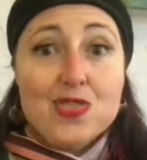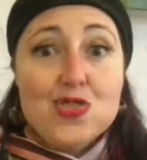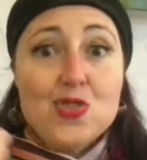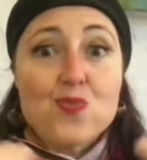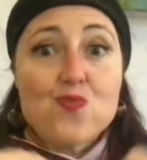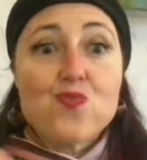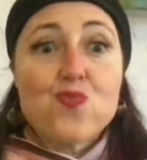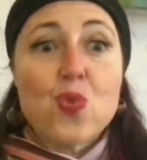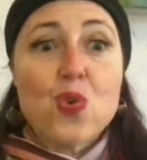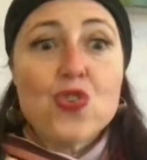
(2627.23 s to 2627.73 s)

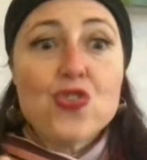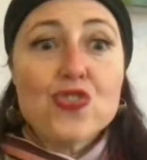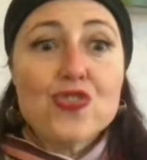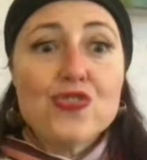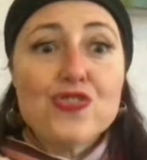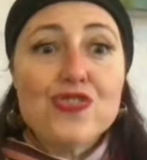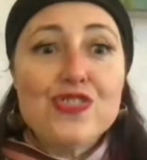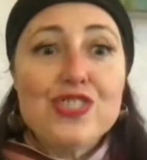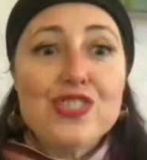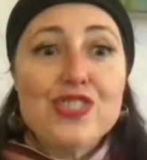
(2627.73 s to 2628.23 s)
The
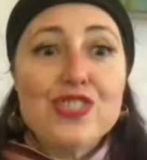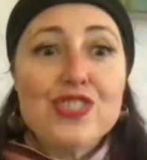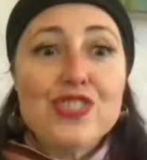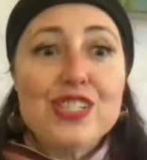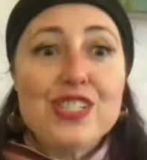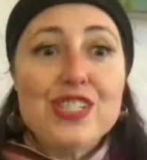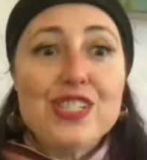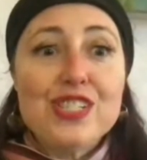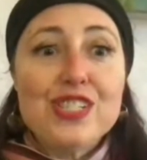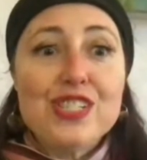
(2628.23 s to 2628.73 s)
world
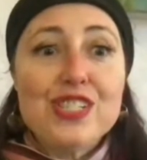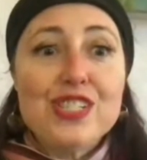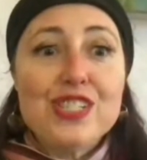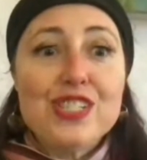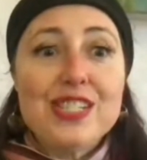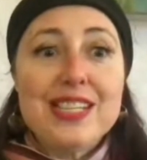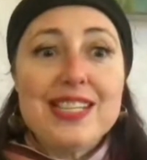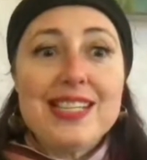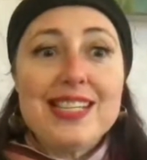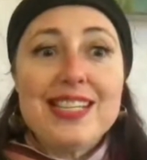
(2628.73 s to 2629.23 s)
is a
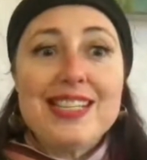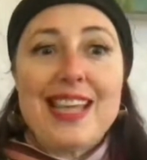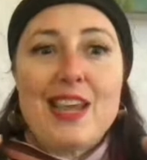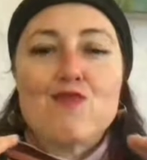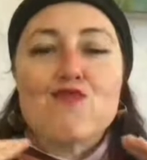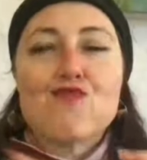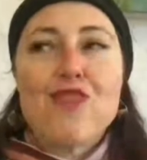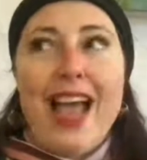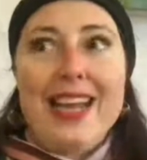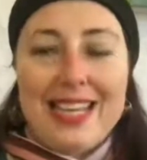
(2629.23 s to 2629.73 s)

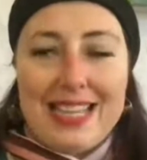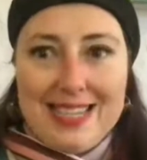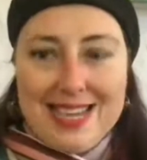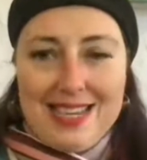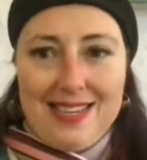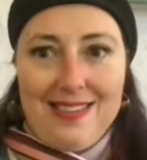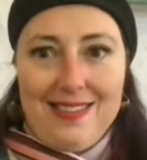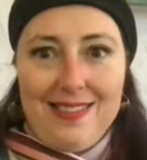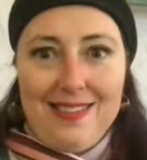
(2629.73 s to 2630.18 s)
radically